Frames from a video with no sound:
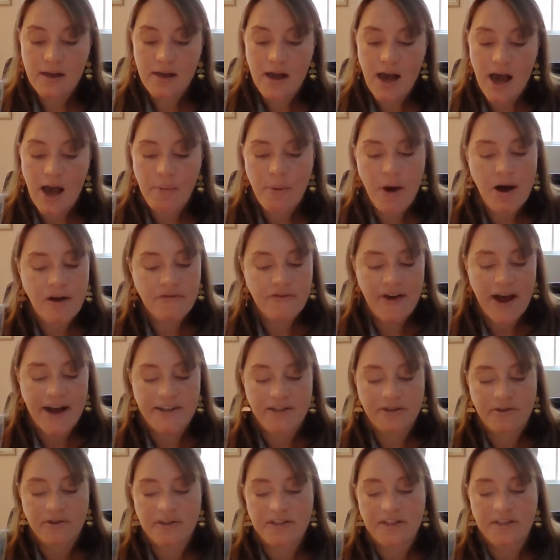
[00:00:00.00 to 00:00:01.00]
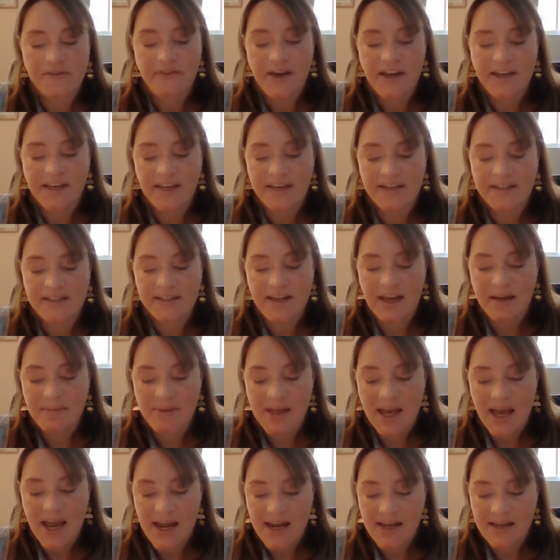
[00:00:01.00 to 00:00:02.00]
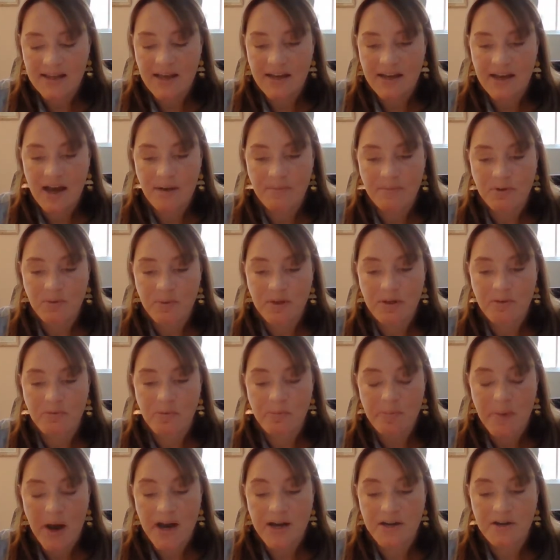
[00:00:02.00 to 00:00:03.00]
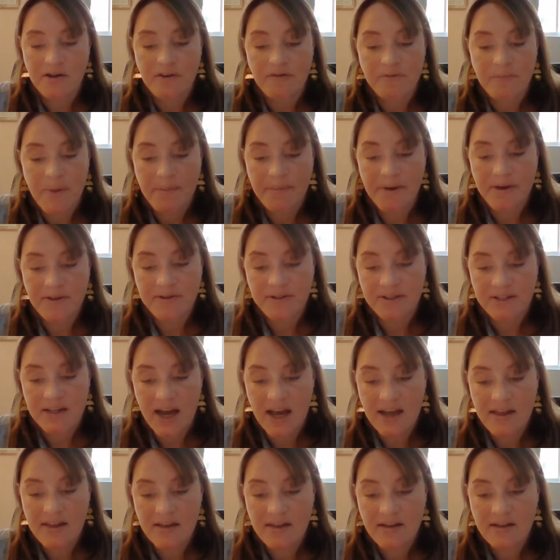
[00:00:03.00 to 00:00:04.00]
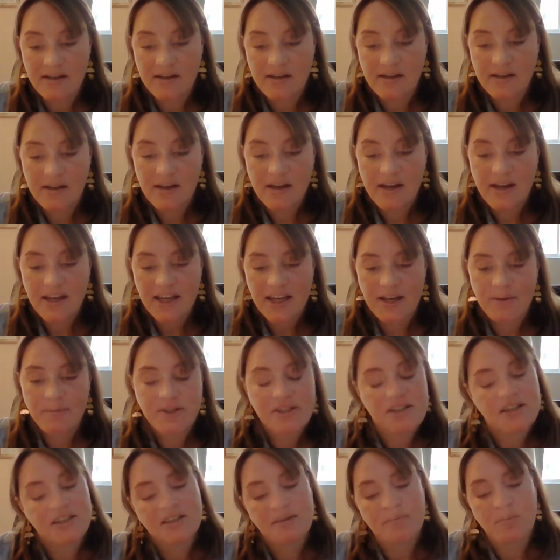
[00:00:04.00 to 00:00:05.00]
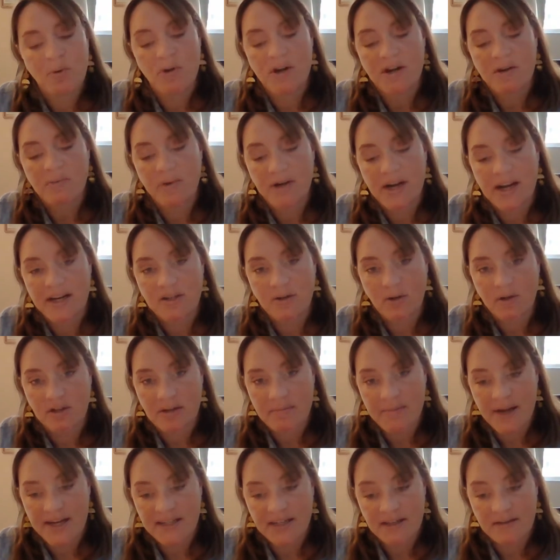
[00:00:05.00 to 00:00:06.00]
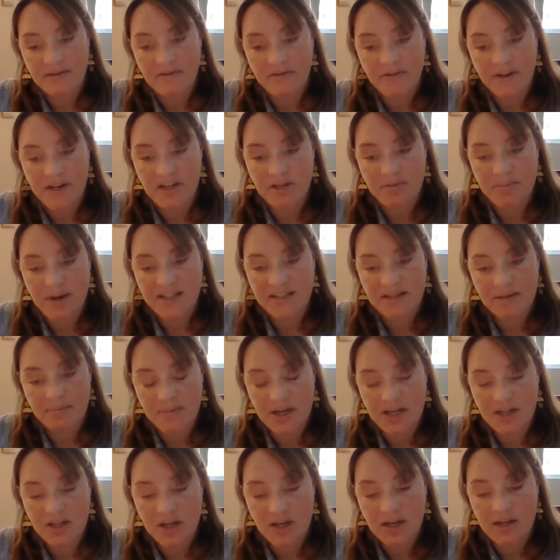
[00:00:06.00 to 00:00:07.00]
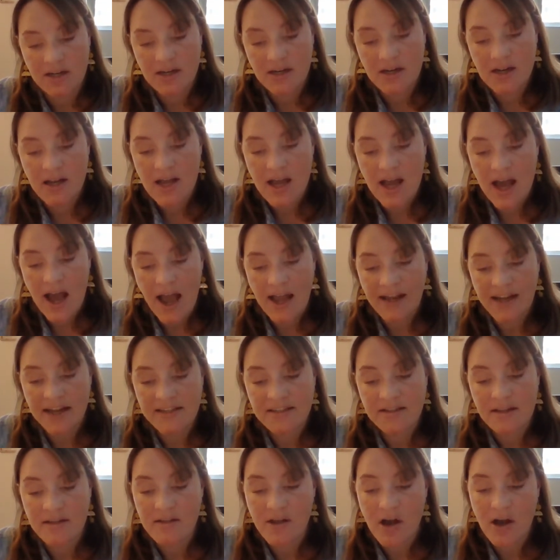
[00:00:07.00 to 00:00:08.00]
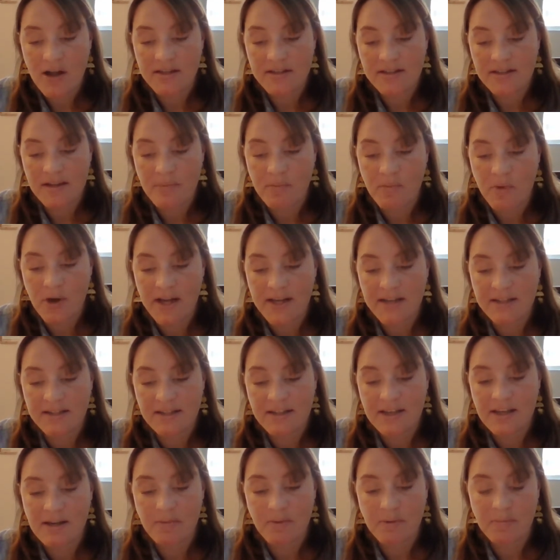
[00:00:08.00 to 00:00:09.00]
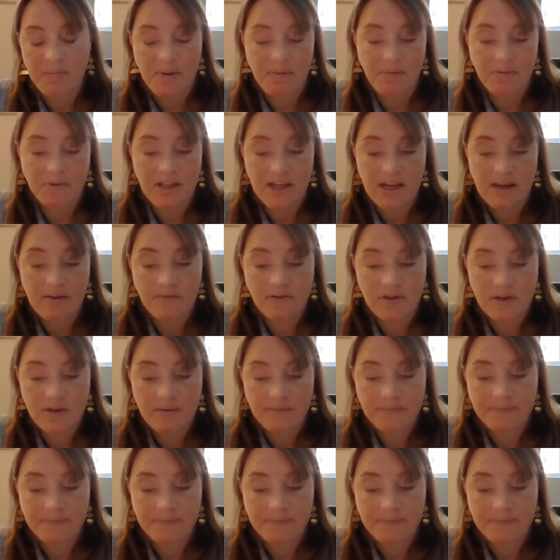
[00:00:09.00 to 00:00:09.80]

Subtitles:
I walk faster as if I can escape the ache that comes with the reminder of my mother's death. He was disappointed when I told him I didn't finish my submission. I guess I thought in some ways he would be relieved.